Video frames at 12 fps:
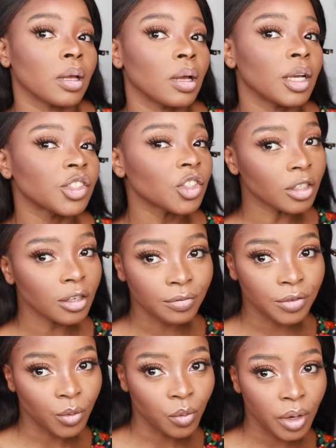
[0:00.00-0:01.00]
I just love
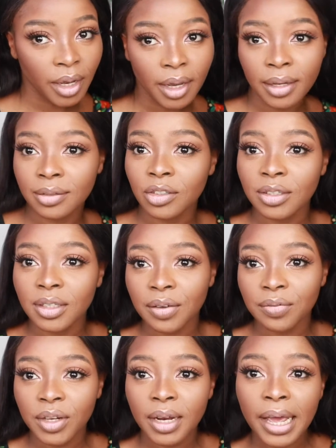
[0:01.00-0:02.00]
the way it's just
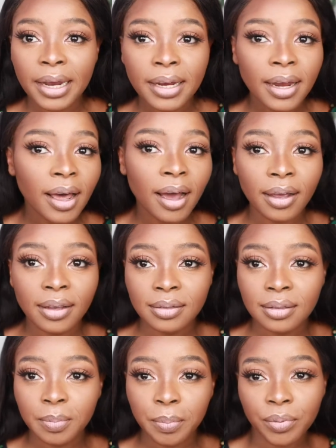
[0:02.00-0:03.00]
giving a
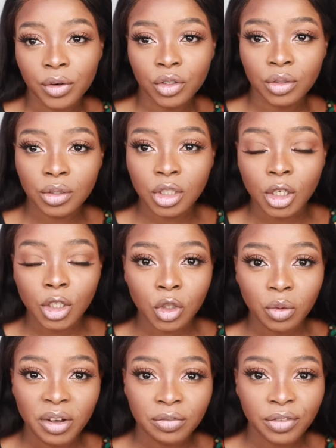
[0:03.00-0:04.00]
nice bronze look to
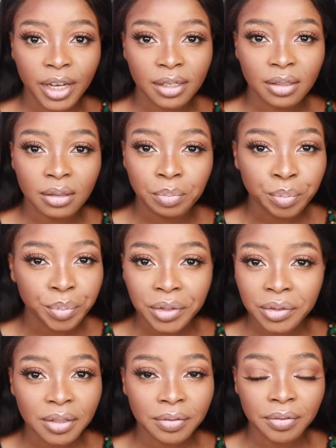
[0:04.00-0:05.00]
my face.
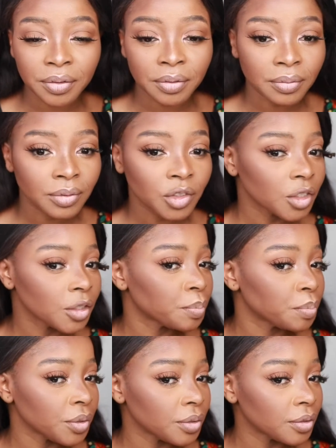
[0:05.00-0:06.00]
Beautiful, just
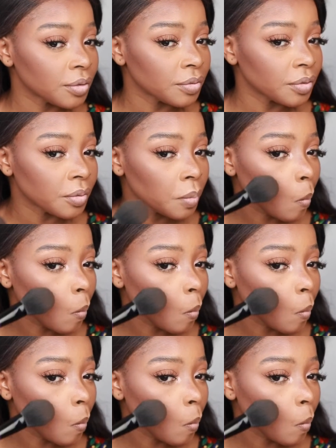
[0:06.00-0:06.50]
beautiful.